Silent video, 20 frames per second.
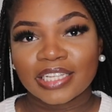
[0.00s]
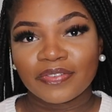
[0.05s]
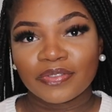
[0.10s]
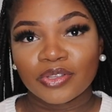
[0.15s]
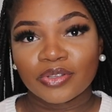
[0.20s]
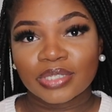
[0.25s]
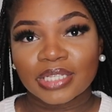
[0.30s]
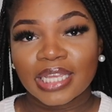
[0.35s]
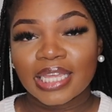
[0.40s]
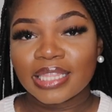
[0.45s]
leave
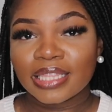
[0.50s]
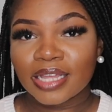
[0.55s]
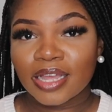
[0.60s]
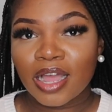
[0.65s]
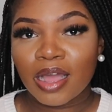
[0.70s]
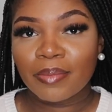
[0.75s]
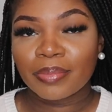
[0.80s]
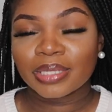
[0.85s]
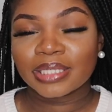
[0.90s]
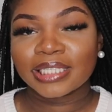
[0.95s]
those in the
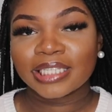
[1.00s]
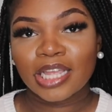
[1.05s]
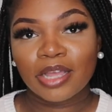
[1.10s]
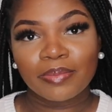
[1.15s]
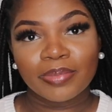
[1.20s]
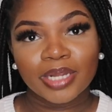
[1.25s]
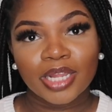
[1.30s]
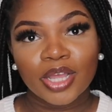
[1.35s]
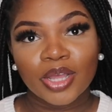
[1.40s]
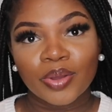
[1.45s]
comments
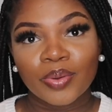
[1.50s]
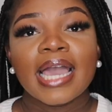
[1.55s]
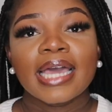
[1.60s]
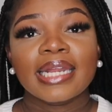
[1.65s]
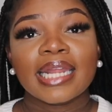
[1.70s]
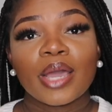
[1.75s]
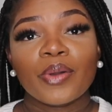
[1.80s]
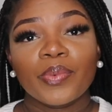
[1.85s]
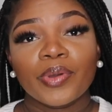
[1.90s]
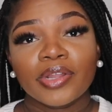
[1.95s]
down below,
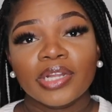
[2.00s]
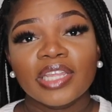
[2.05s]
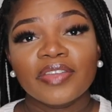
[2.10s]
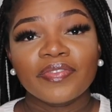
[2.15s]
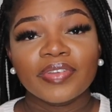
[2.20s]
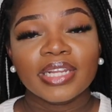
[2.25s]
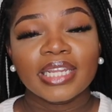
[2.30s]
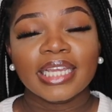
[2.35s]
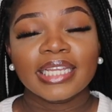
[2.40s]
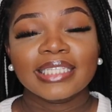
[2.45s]
and I will leave
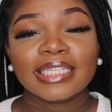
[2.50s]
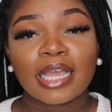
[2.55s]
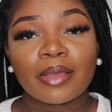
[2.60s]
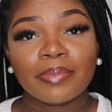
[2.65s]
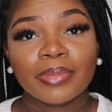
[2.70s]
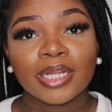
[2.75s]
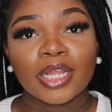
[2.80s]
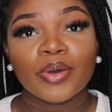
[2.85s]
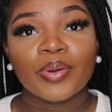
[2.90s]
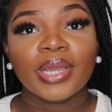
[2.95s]
a link
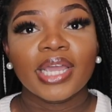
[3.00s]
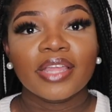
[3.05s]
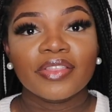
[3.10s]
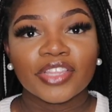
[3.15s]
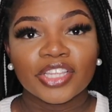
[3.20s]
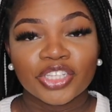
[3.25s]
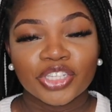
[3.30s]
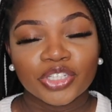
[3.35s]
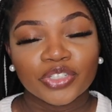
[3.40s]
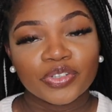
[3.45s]
down below in
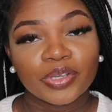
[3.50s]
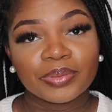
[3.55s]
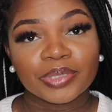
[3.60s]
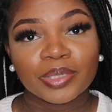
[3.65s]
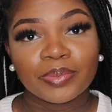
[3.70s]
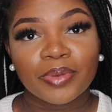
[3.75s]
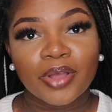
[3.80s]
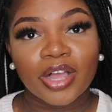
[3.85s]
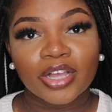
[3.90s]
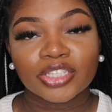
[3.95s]
the
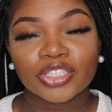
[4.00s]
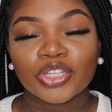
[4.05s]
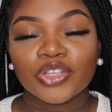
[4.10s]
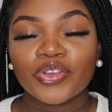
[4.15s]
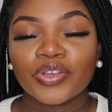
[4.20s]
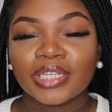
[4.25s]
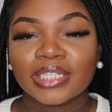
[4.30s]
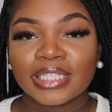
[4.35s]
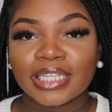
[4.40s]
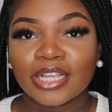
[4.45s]
description box so
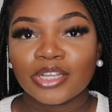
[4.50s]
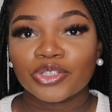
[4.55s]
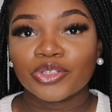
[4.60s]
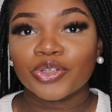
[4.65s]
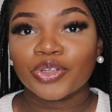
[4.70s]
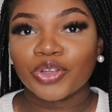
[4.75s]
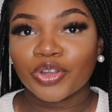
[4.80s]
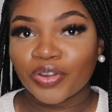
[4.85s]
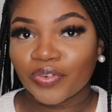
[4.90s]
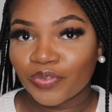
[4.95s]
you can
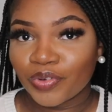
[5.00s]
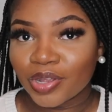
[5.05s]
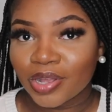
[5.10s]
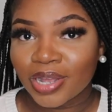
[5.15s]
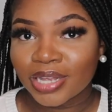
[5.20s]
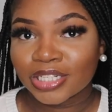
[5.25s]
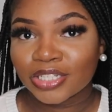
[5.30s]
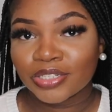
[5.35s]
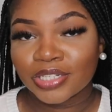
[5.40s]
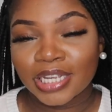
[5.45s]
schedule your free
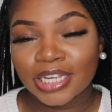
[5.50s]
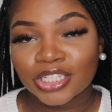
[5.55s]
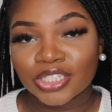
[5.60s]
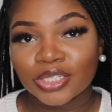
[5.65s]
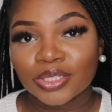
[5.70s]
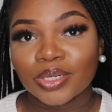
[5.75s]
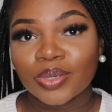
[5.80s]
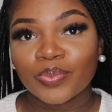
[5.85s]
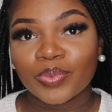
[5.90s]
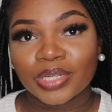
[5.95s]

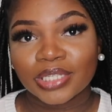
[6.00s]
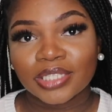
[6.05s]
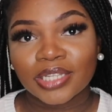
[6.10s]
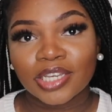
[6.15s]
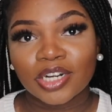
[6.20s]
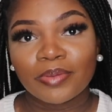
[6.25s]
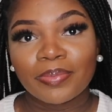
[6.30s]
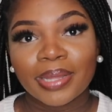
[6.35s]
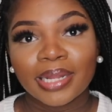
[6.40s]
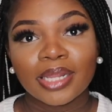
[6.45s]
consultation with
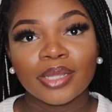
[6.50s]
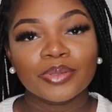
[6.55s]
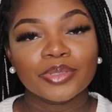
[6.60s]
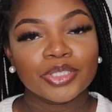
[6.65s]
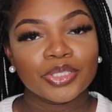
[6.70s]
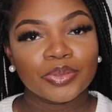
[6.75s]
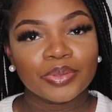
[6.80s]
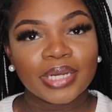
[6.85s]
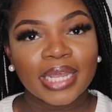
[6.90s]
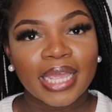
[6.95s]
Sono Bello
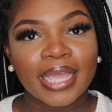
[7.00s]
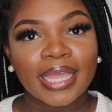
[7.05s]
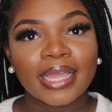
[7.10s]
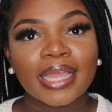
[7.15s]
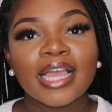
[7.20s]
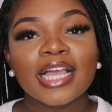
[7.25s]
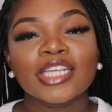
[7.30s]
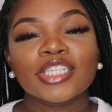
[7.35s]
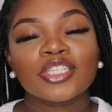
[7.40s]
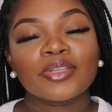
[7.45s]

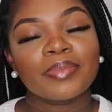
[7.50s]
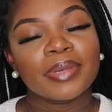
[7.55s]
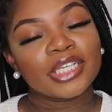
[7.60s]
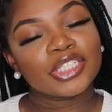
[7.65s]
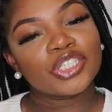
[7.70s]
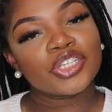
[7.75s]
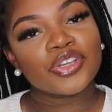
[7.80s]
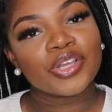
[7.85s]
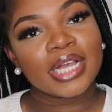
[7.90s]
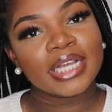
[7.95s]
today. So make
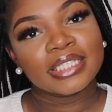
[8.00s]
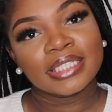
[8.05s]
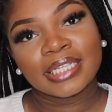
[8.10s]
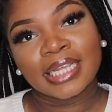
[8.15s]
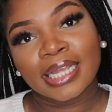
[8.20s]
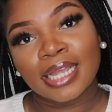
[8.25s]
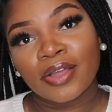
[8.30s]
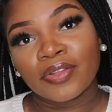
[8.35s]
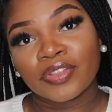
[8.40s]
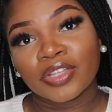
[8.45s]
sure you guys
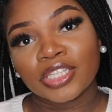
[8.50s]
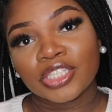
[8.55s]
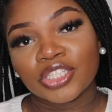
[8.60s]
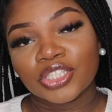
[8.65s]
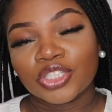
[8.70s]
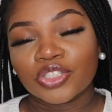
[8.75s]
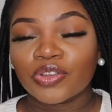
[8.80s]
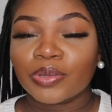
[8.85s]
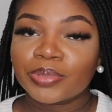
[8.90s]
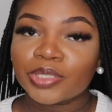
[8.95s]
check out the
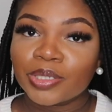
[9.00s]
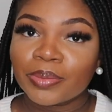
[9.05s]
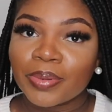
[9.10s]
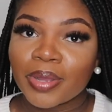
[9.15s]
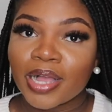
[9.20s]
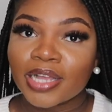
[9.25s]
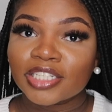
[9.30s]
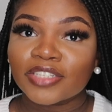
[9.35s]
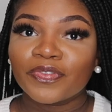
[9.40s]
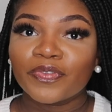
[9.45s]
description
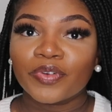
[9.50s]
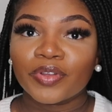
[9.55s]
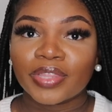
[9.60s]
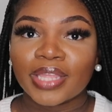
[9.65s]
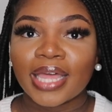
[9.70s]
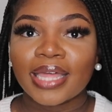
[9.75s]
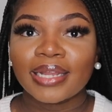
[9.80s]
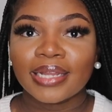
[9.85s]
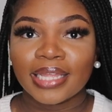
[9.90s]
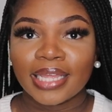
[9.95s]
box for
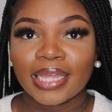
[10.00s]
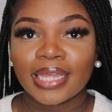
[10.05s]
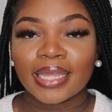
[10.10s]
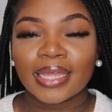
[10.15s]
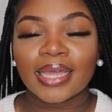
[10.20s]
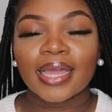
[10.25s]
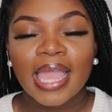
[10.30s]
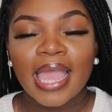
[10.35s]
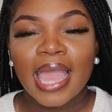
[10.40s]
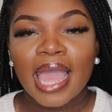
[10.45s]
that
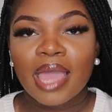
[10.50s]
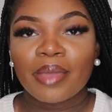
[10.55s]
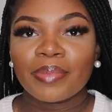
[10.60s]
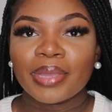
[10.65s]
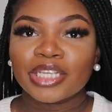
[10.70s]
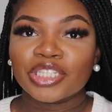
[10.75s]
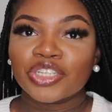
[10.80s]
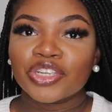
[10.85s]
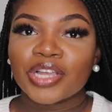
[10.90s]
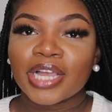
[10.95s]
link, and
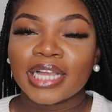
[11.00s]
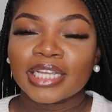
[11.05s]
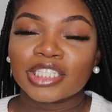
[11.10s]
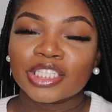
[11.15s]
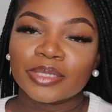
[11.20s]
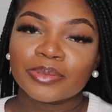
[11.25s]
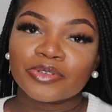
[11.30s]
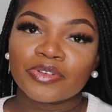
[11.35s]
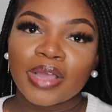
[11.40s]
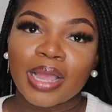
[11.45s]
make sure you guys
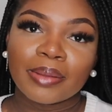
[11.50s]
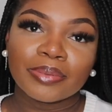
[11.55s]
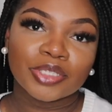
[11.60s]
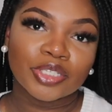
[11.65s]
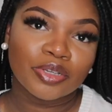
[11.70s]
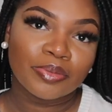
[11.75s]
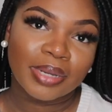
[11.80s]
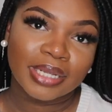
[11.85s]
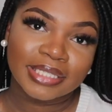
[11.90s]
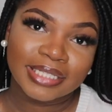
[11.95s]
subscribe
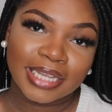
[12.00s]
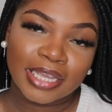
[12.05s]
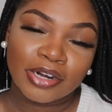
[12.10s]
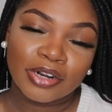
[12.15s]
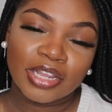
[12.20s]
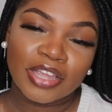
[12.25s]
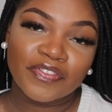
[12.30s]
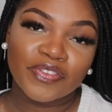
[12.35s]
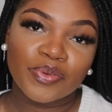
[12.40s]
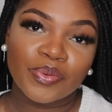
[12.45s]
to my
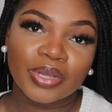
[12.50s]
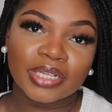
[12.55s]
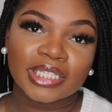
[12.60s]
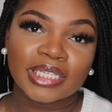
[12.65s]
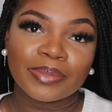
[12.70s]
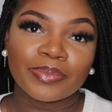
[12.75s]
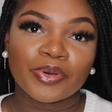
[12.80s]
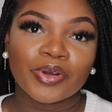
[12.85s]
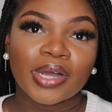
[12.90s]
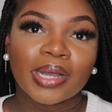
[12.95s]
channel if you want to
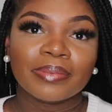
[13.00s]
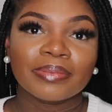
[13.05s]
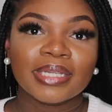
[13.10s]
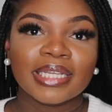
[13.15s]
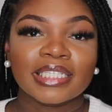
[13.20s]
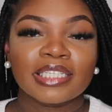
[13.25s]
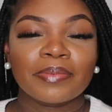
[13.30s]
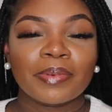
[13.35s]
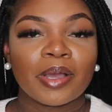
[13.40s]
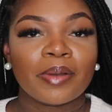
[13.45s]
see more
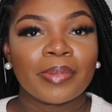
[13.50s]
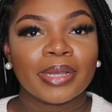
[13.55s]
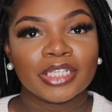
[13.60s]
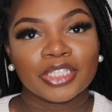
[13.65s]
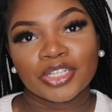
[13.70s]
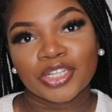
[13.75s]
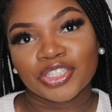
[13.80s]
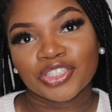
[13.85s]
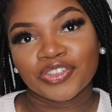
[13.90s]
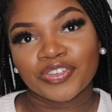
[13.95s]
updates about my
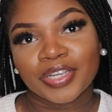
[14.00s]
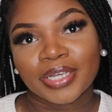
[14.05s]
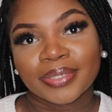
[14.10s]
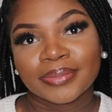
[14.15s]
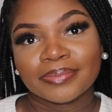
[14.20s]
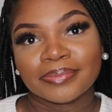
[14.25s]
surgery,